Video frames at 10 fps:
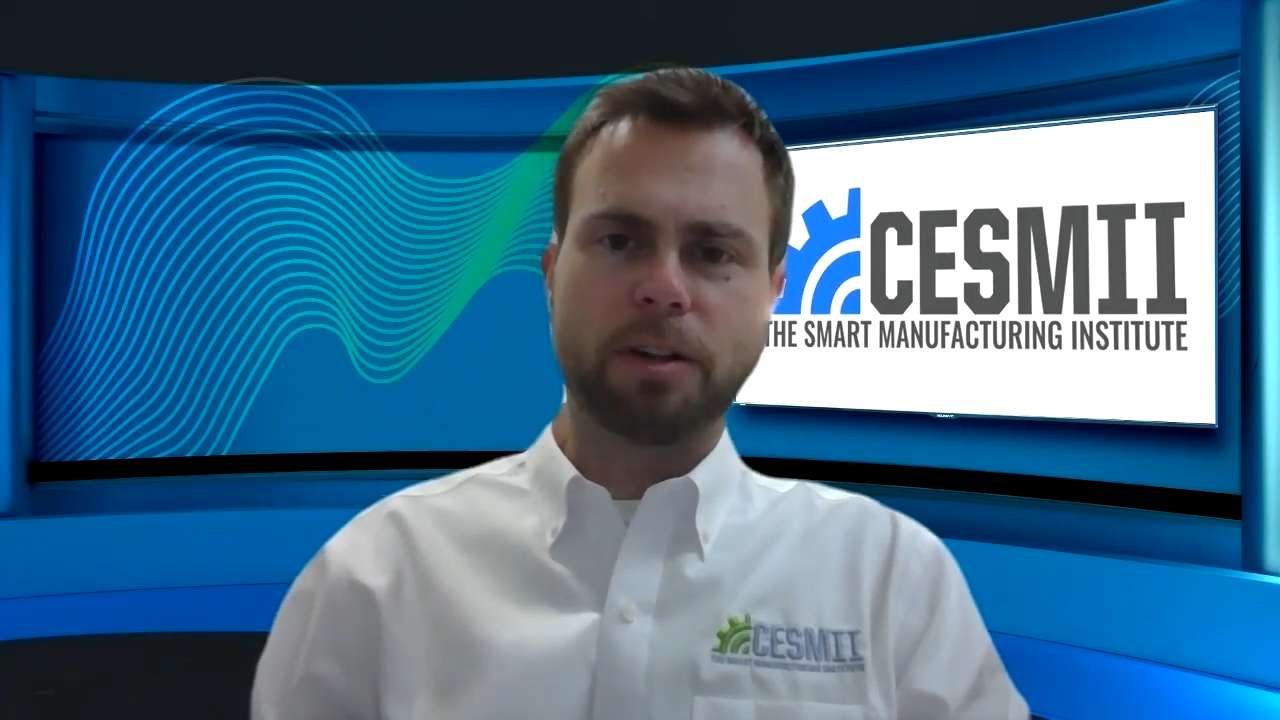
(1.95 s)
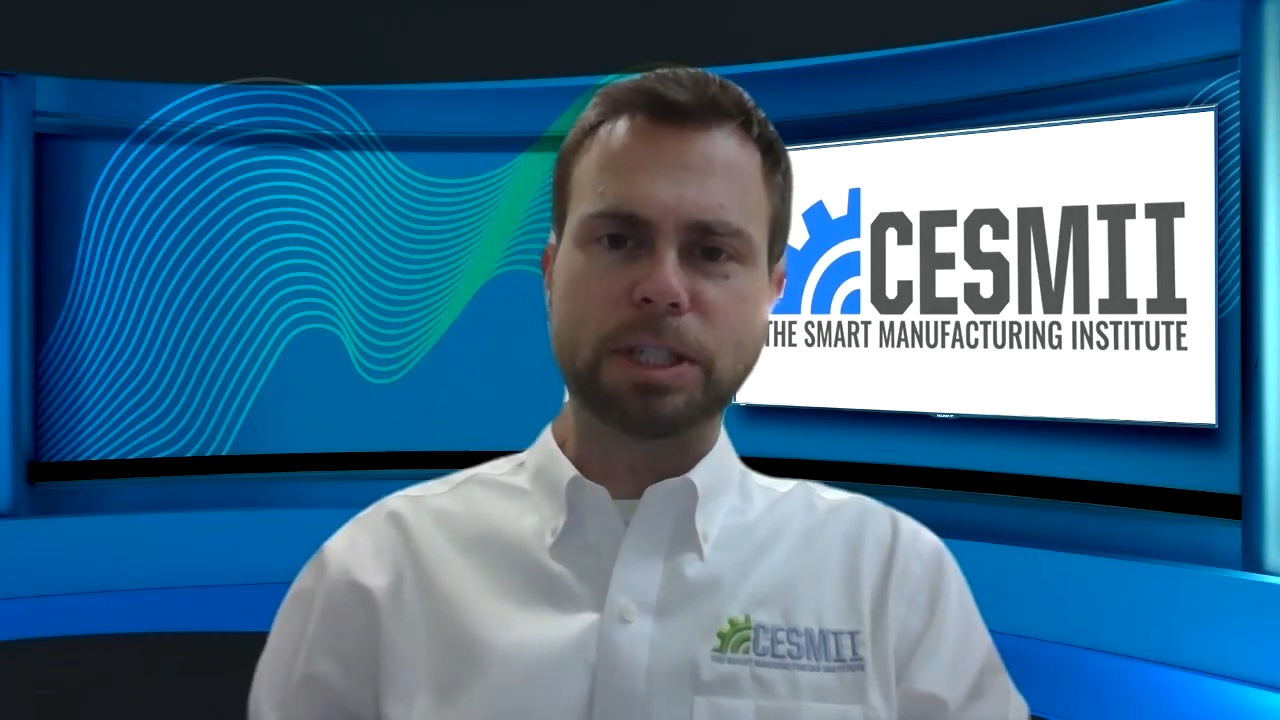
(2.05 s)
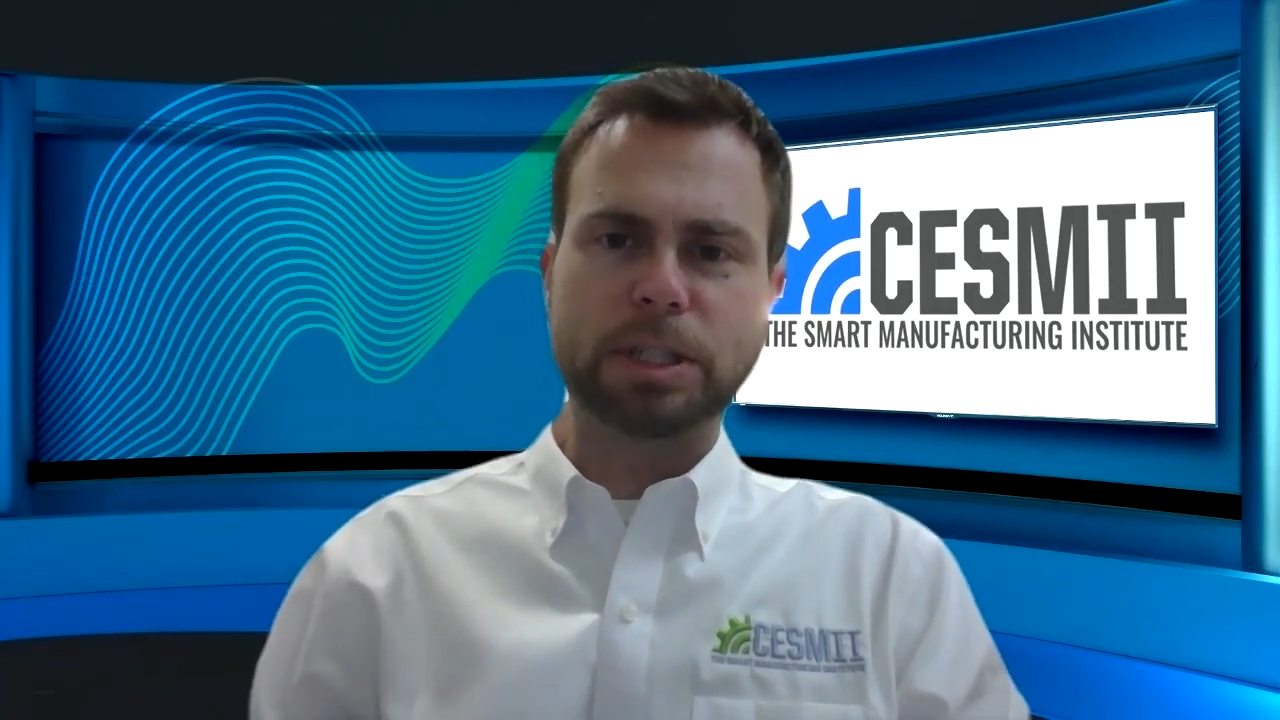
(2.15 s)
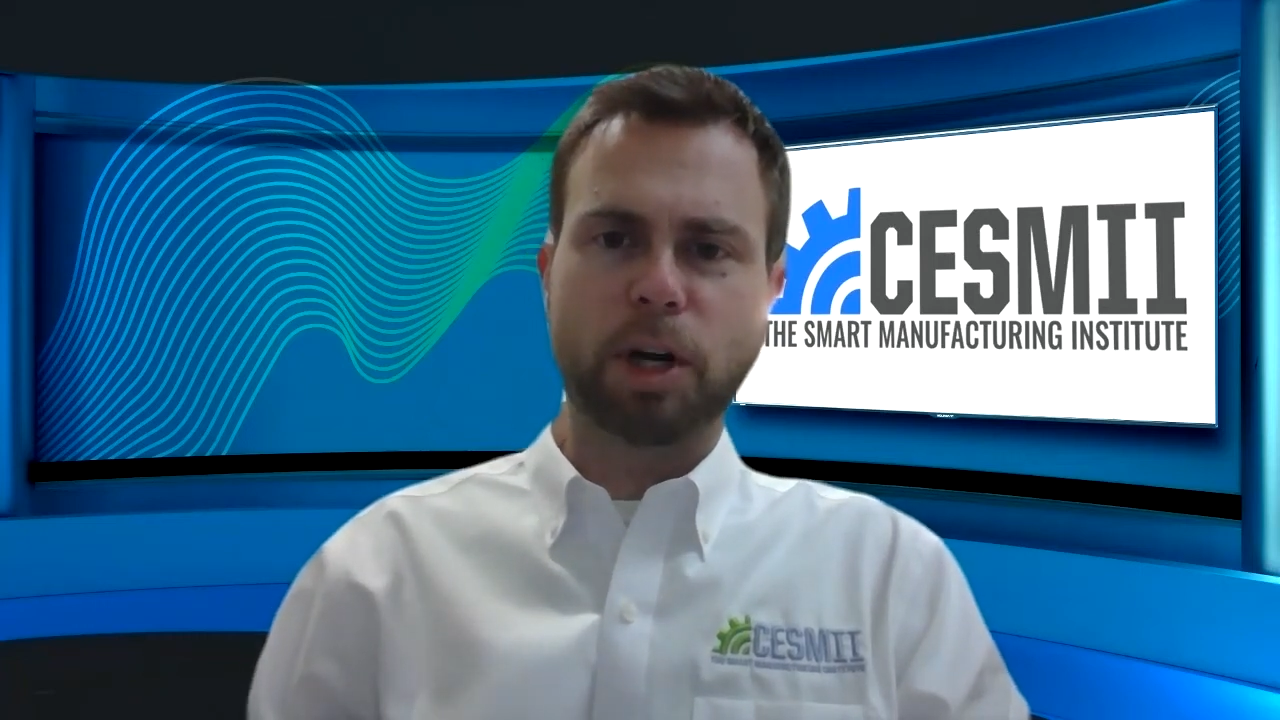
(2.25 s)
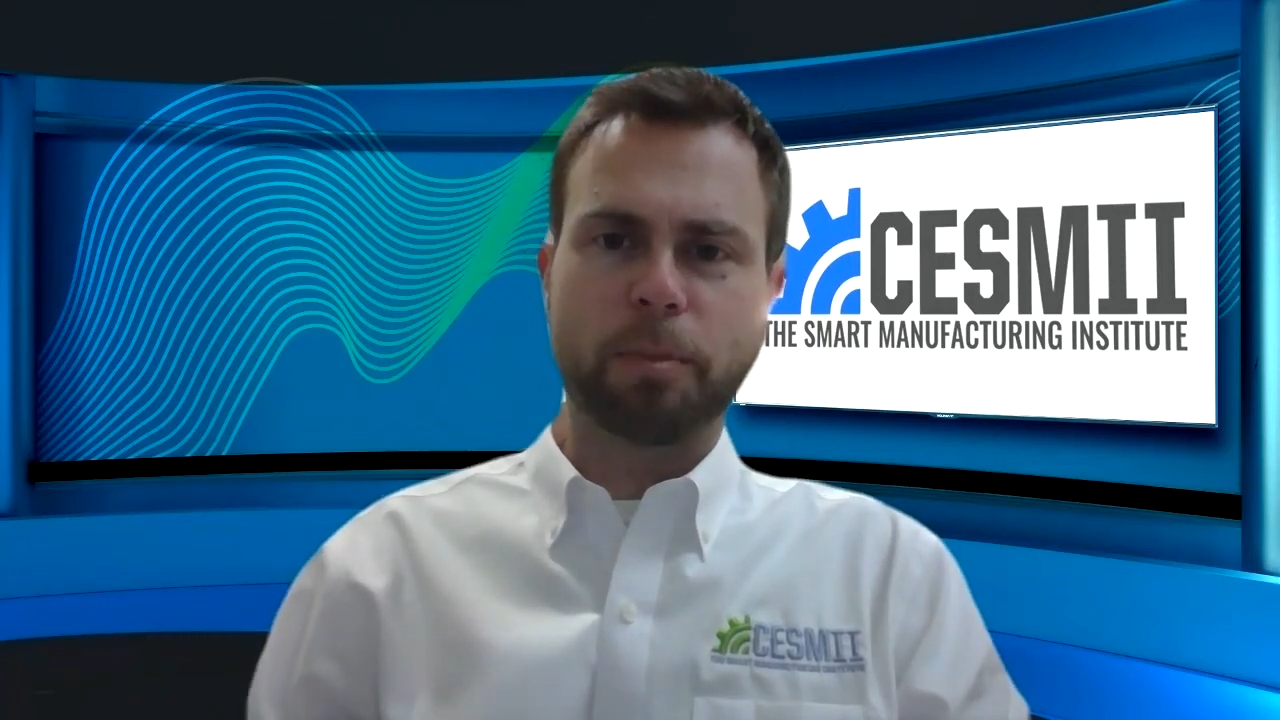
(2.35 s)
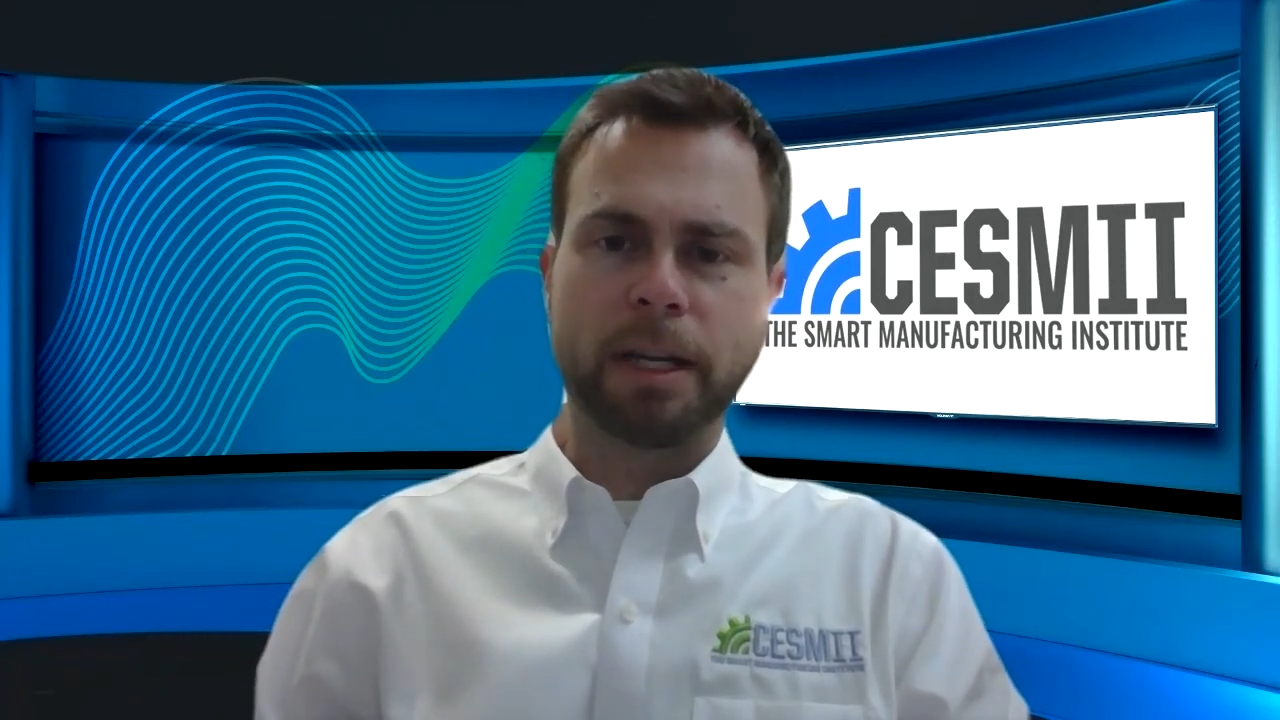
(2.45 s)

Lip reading: the smart